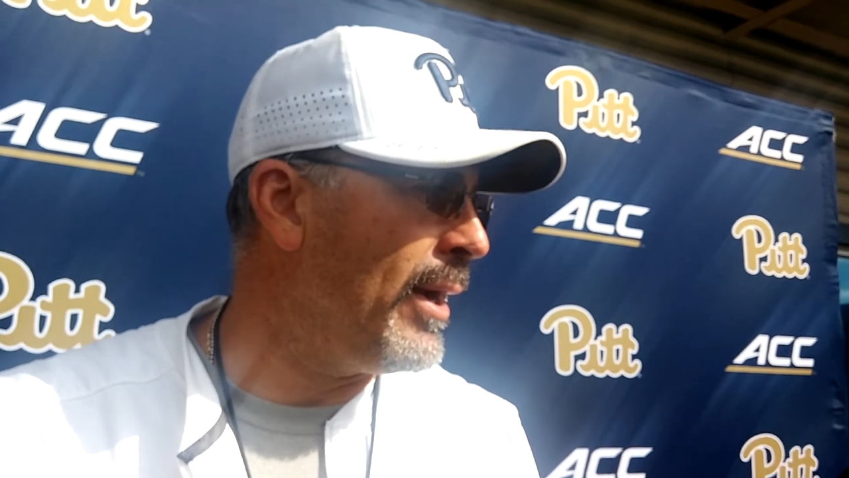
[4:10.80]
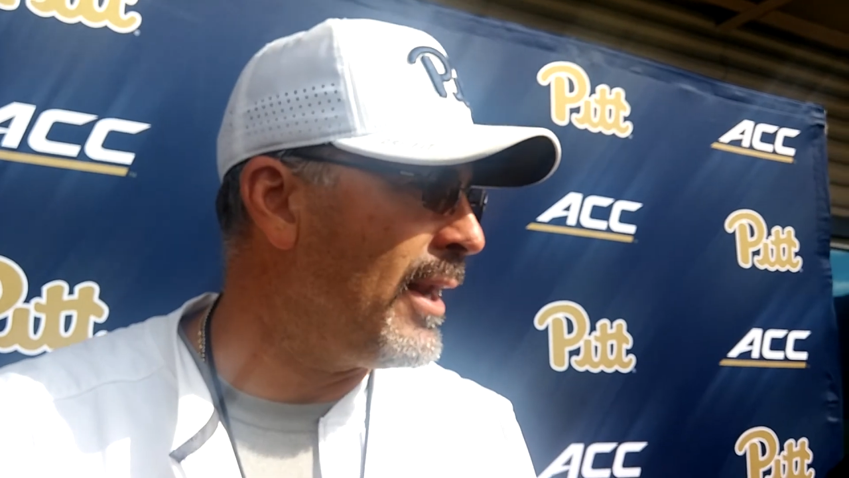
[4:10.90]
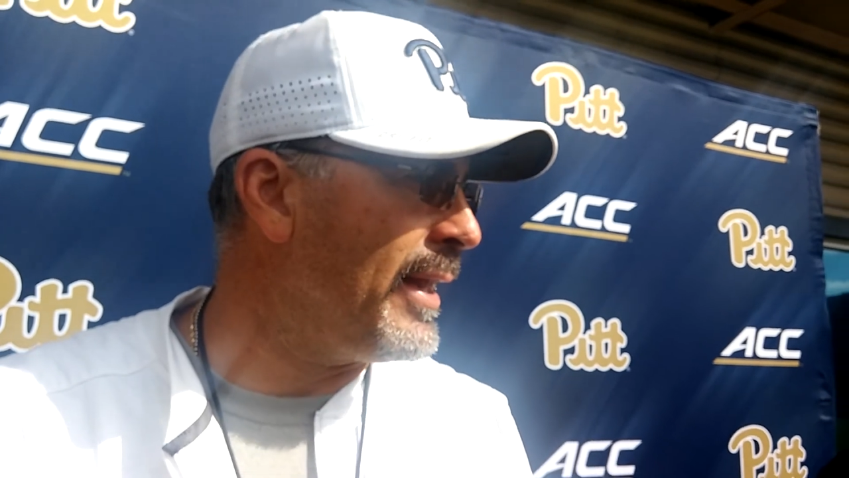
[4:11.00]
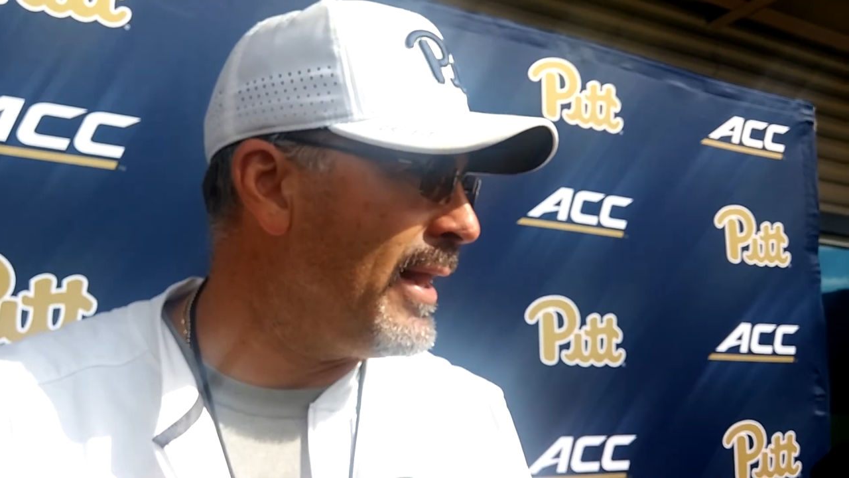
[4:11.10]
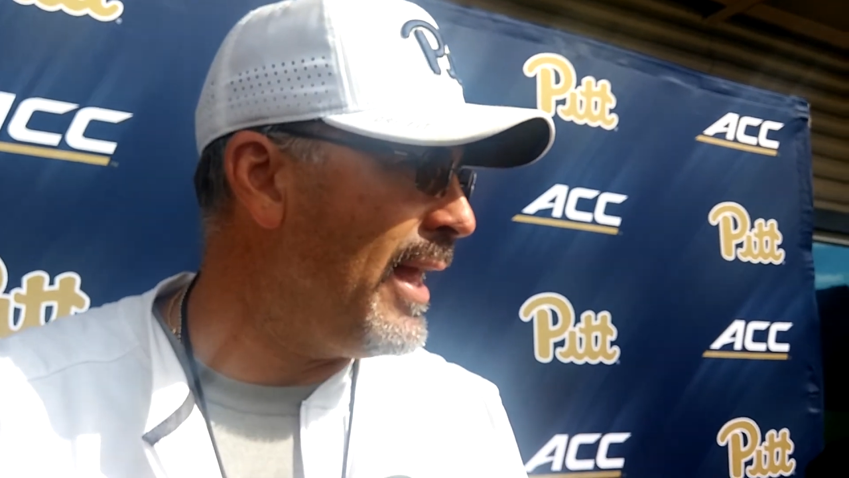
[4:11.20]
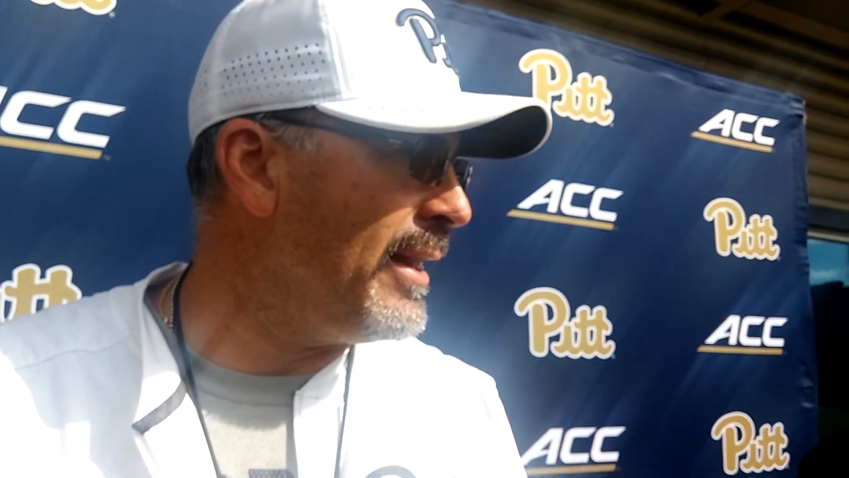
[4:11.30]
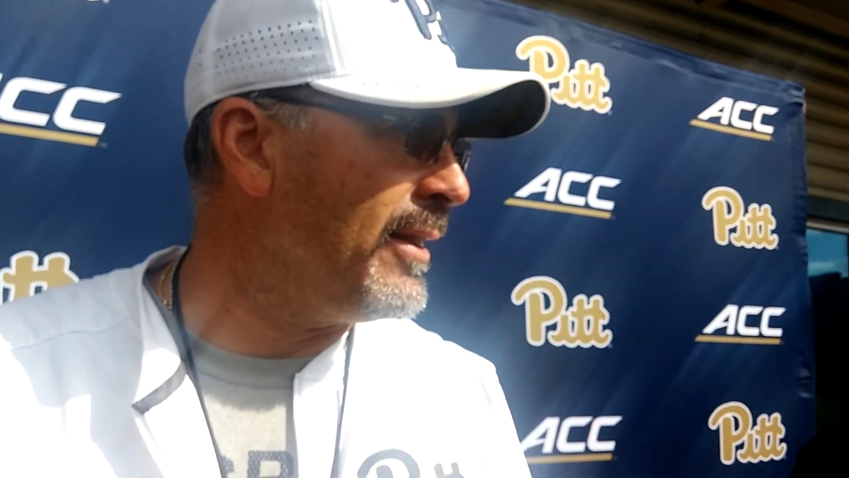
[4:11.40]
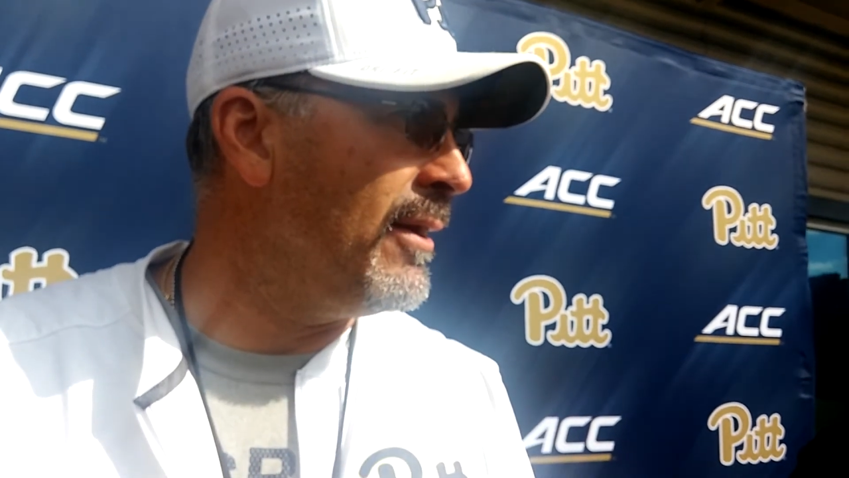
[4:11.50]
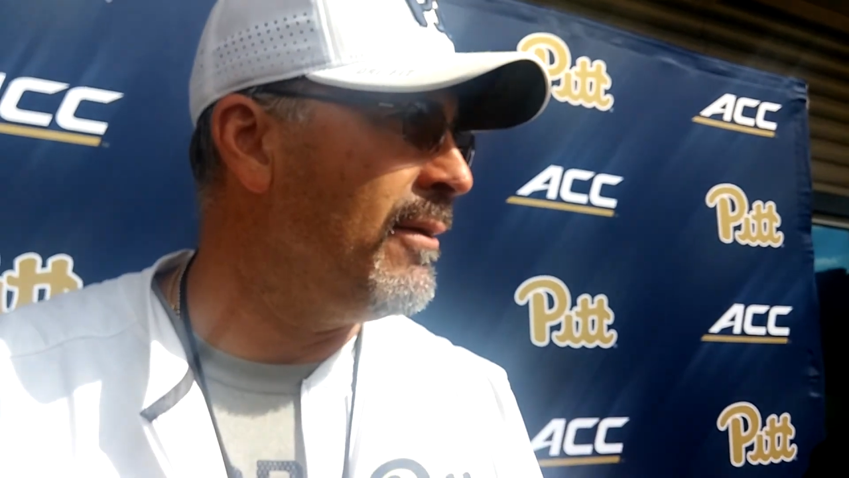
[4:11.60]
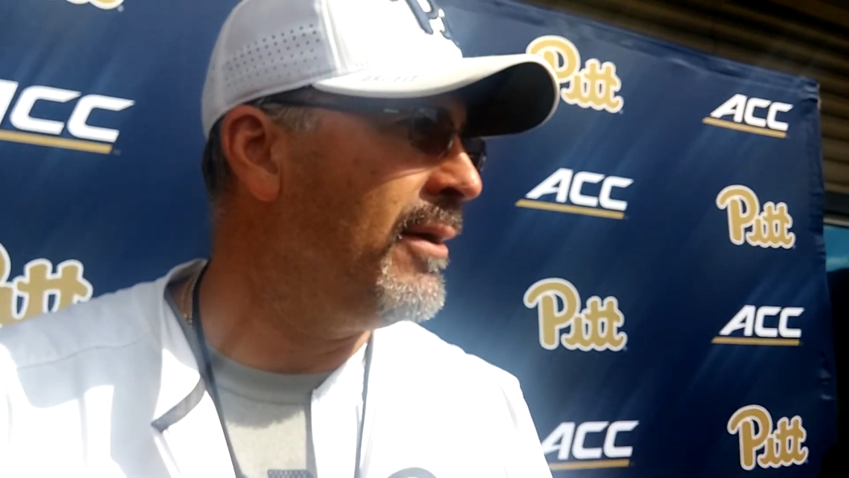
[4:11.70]
point like
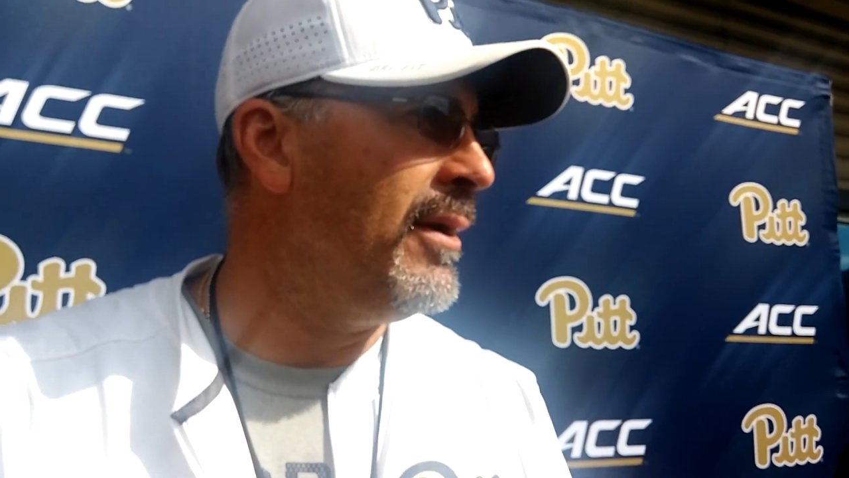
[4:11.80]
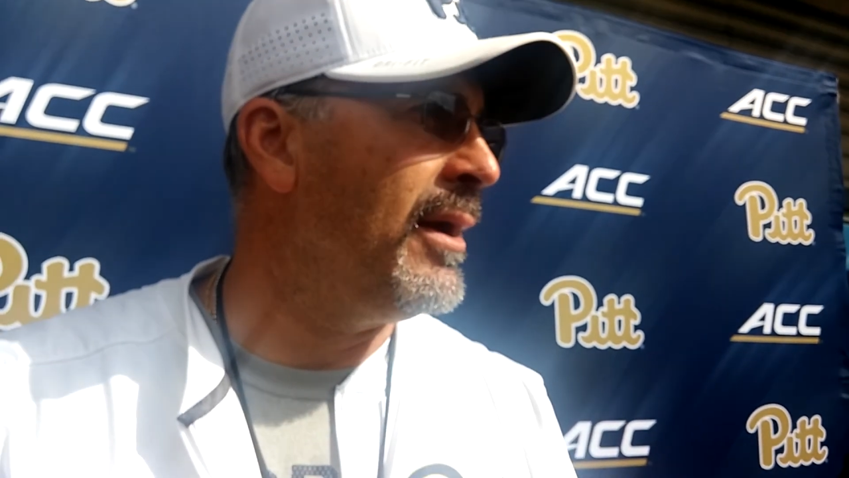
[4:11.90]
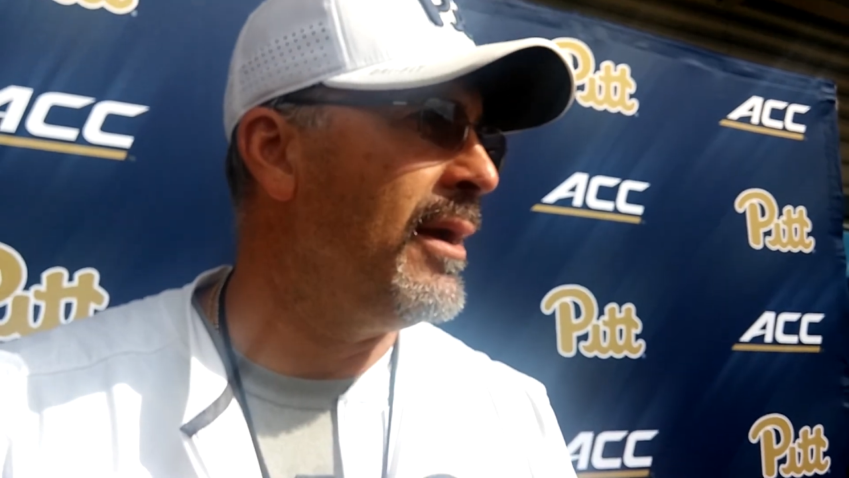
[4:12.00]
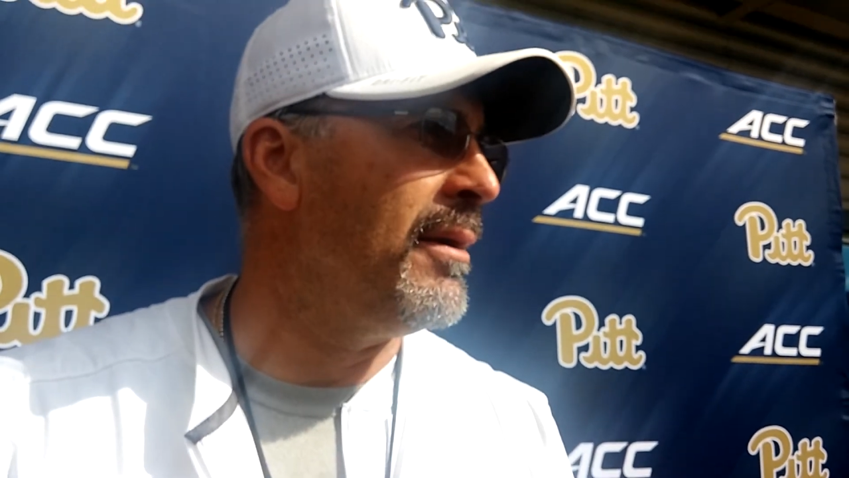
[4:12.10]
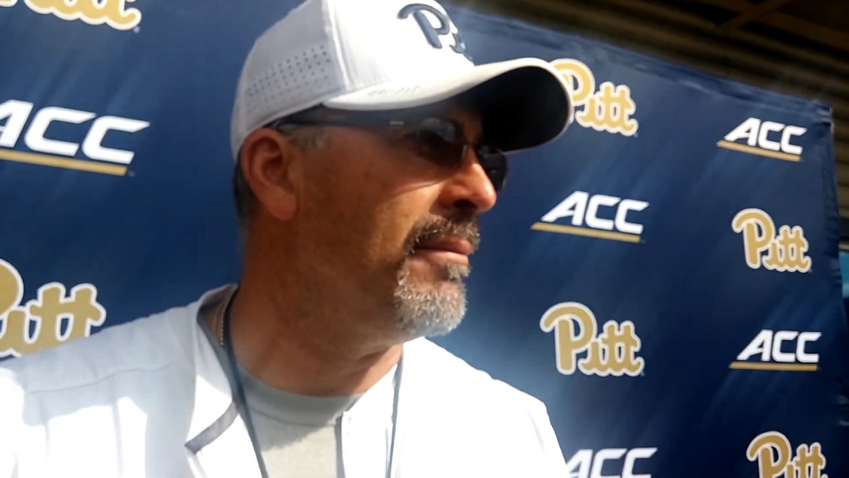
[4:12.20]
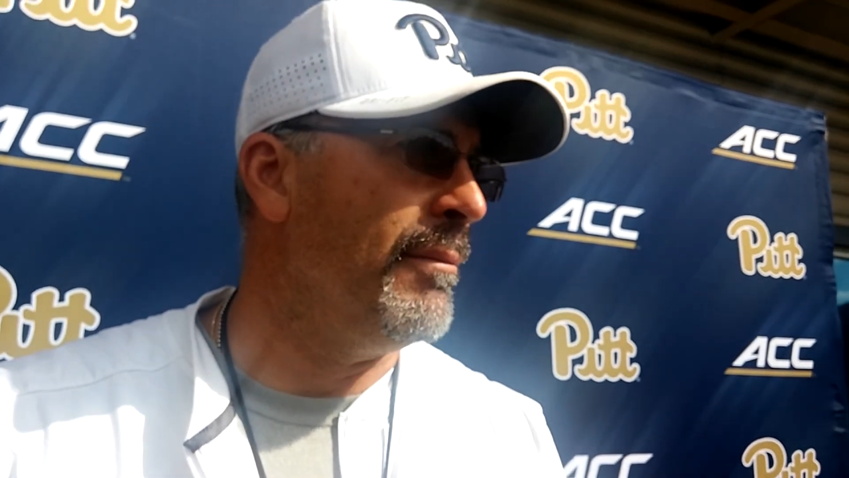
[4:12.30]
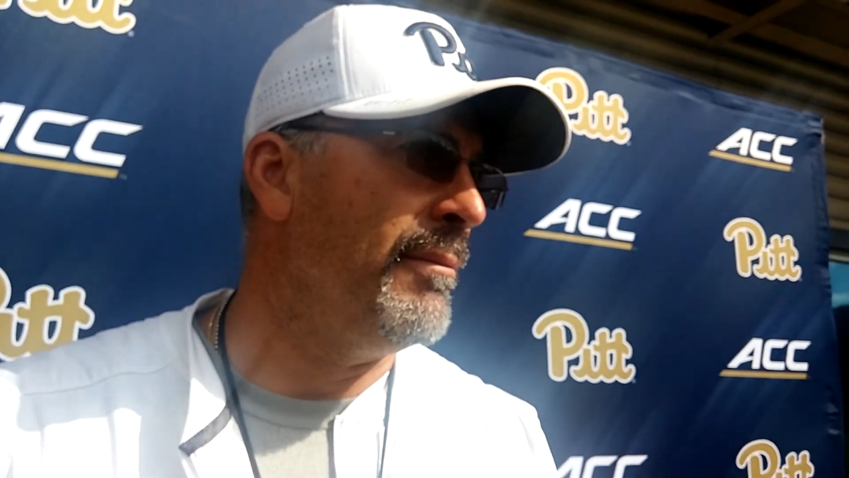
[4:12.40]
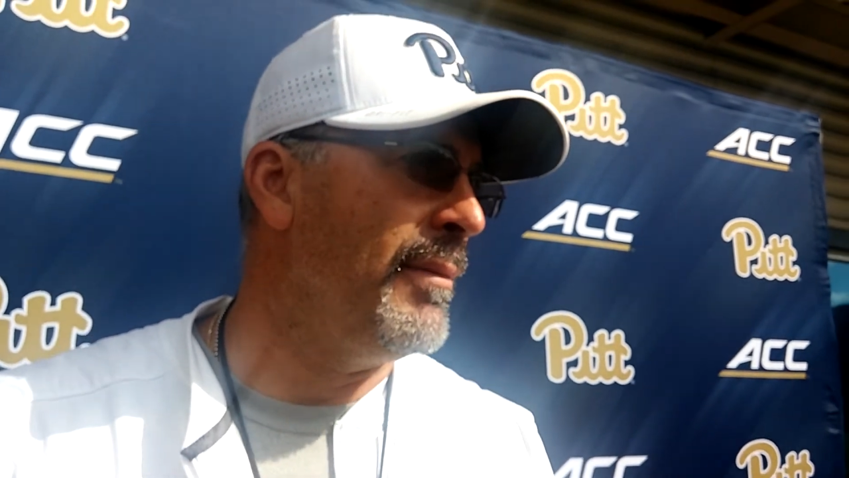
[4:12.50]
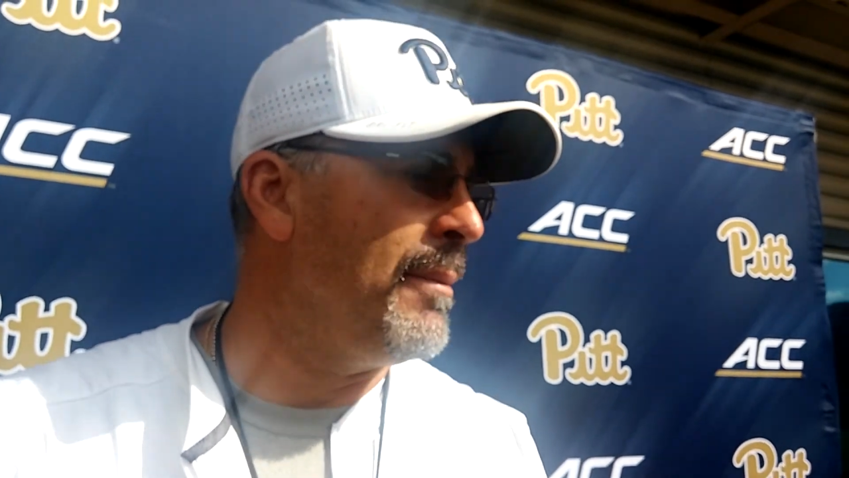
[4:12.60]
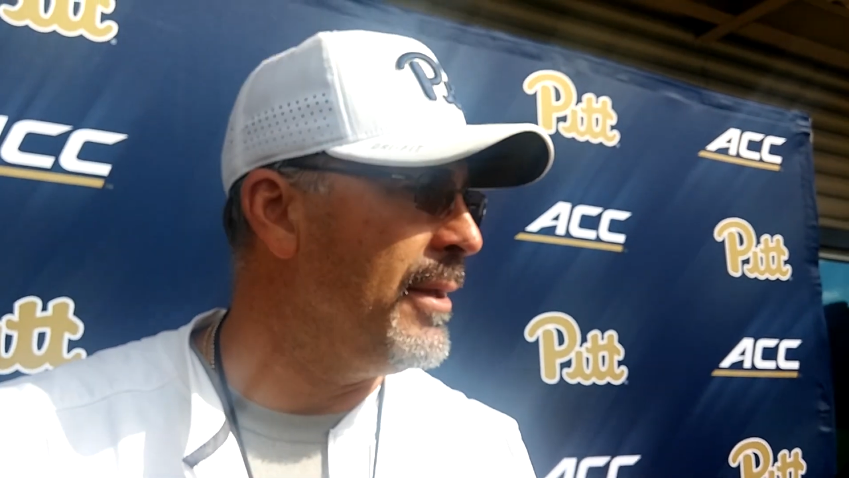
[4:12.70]
that.
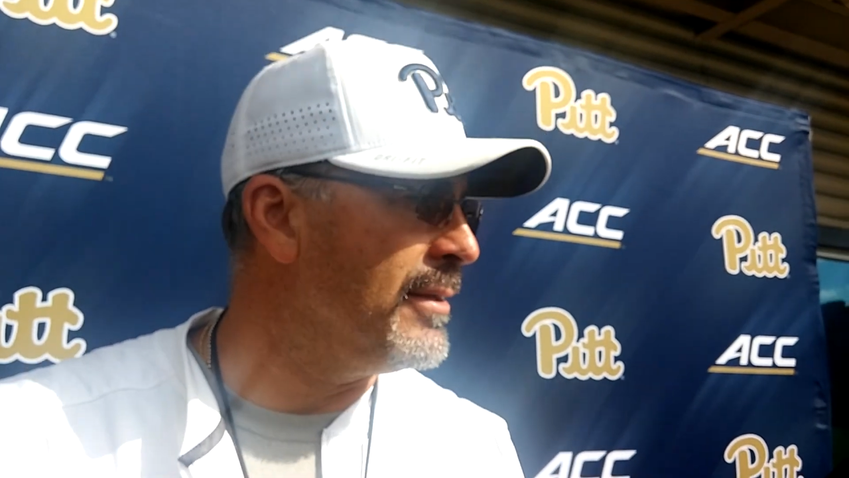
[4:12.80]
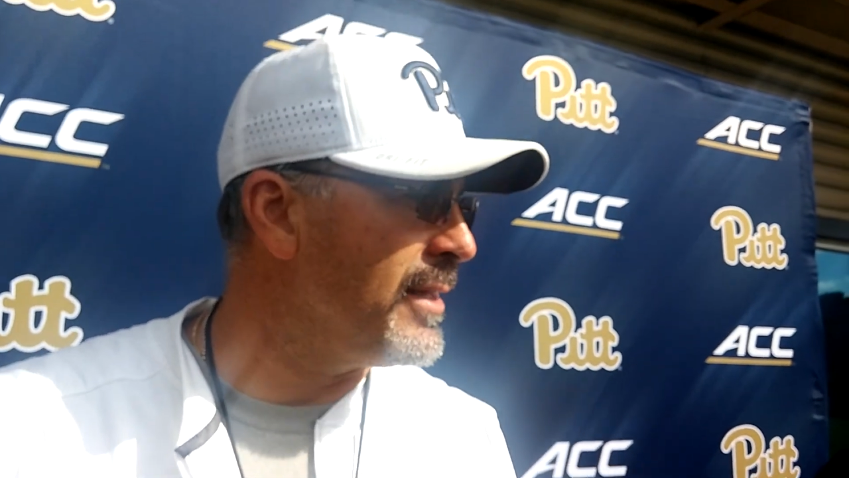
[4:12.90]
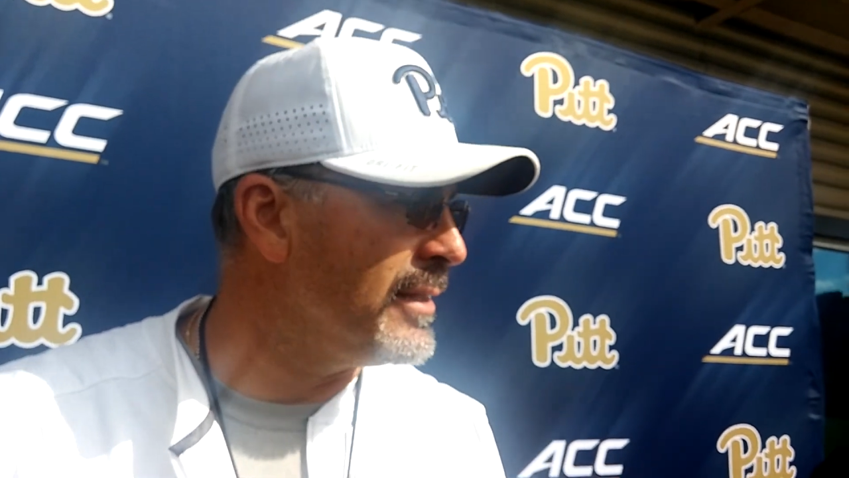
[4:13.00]
Maybe